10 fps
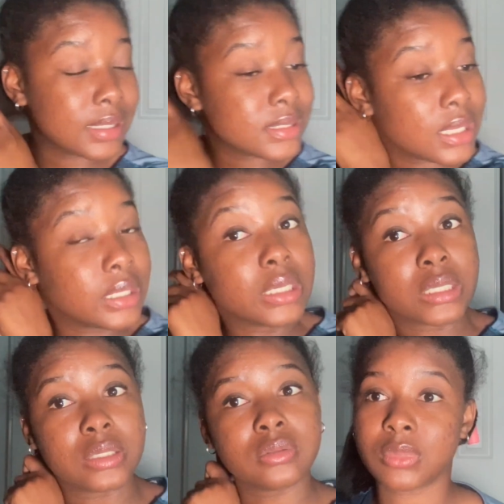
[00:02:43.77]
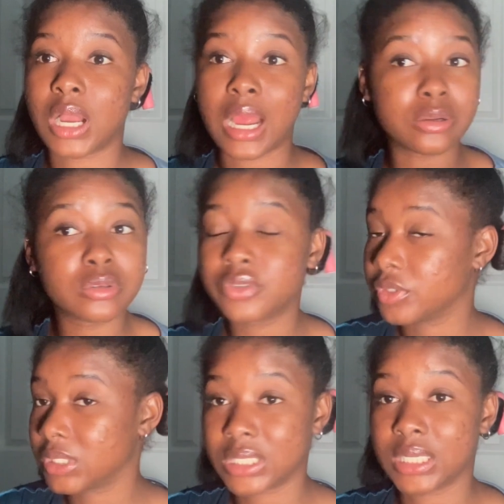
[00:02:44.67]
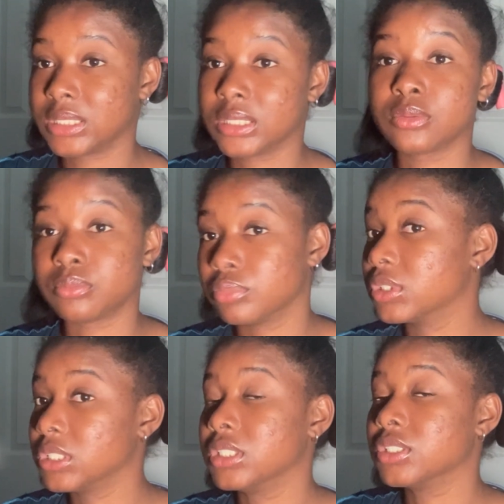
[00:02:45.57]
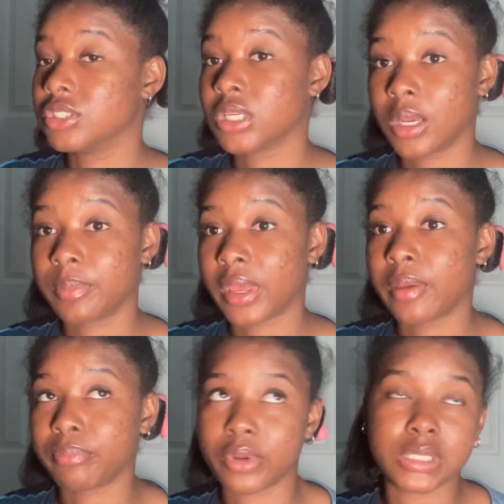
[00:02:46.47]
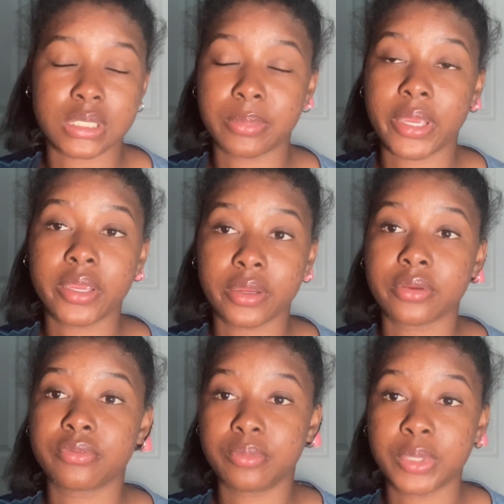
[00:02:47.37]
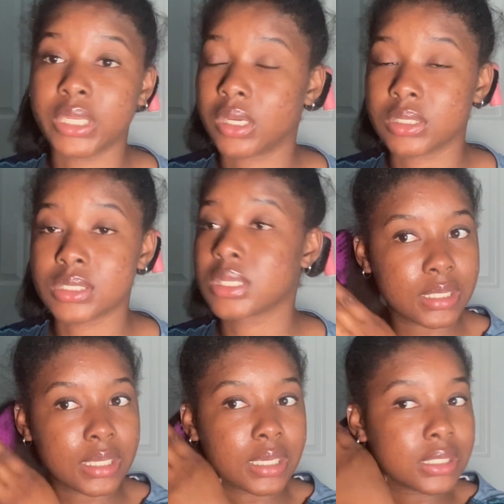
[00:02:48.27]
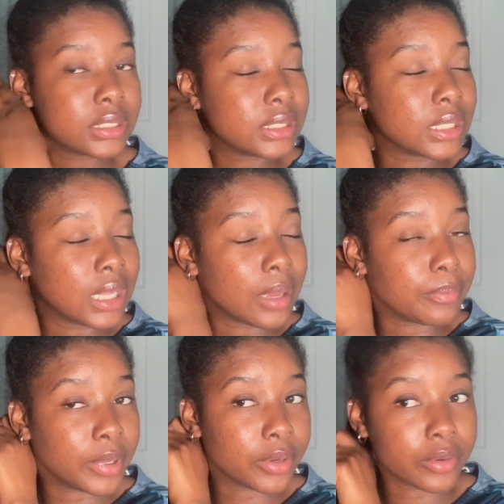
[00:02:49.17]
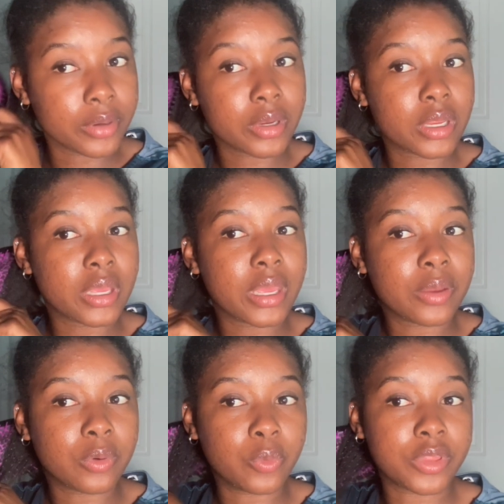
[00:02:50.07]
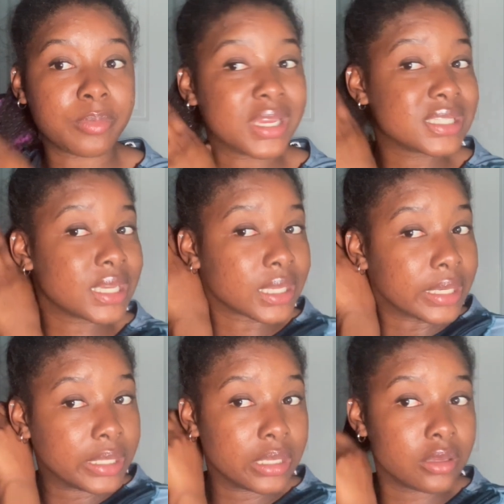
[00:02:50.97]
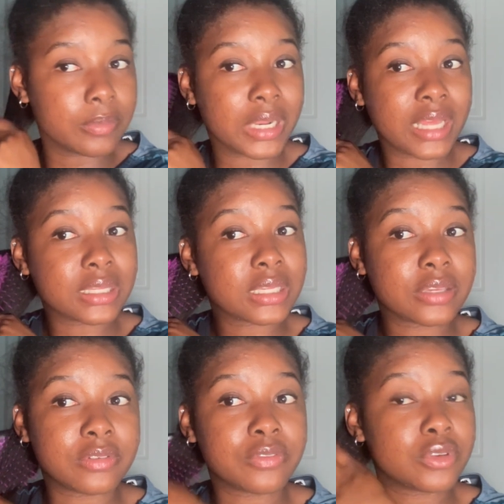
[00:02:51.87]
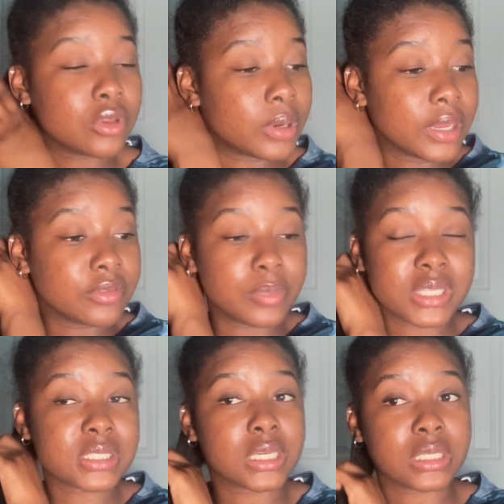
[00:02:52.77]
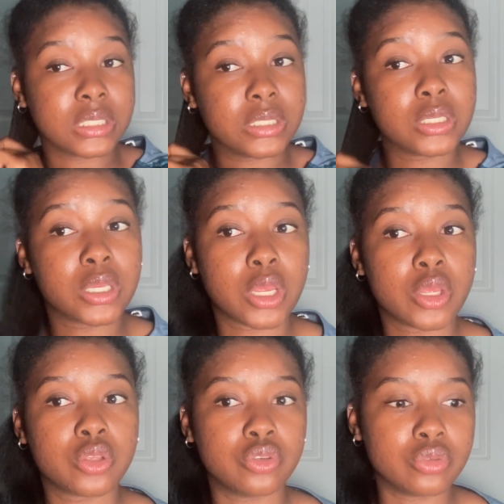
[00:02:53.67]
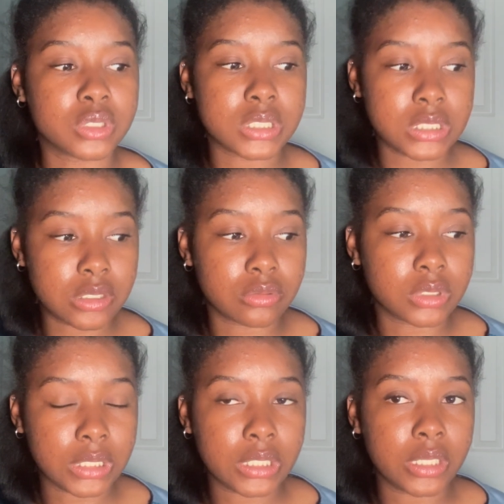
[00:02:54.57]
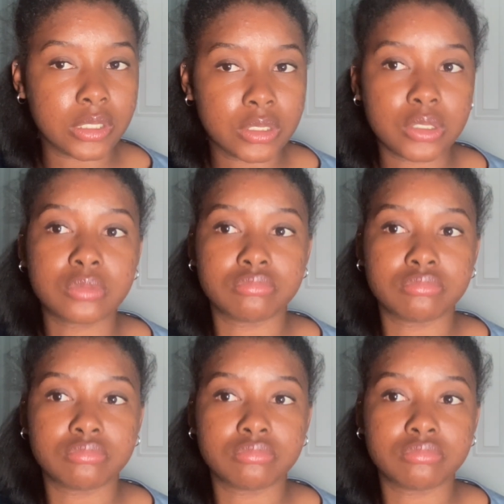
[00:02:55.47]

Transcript: say get it. I don't even think I did a really good job at pressing my hair, being honest. I think I could have did a lot better with my technique, but I think even if you don't have the best technique, you could still get a good